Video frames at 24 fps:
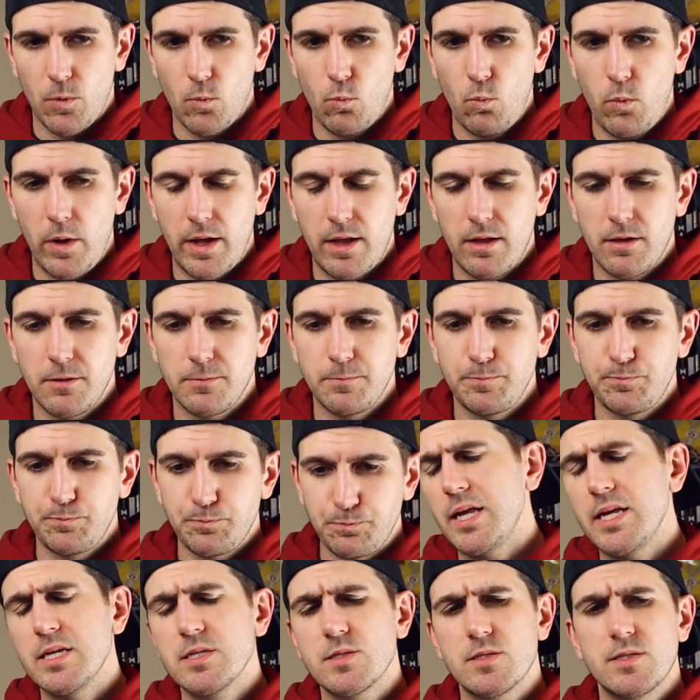well,
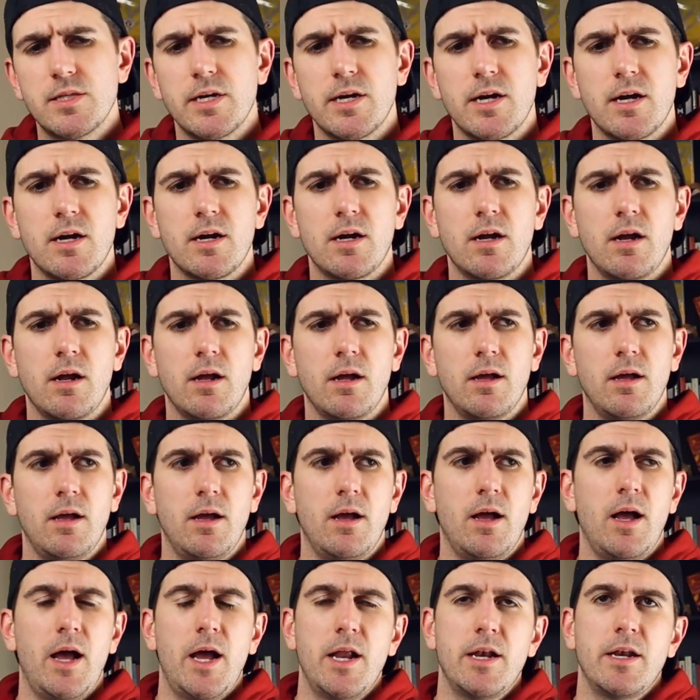is there
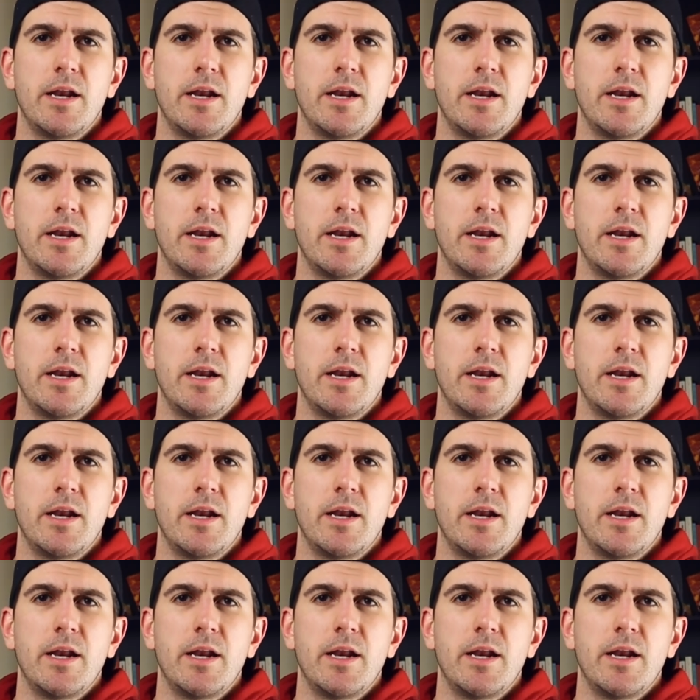a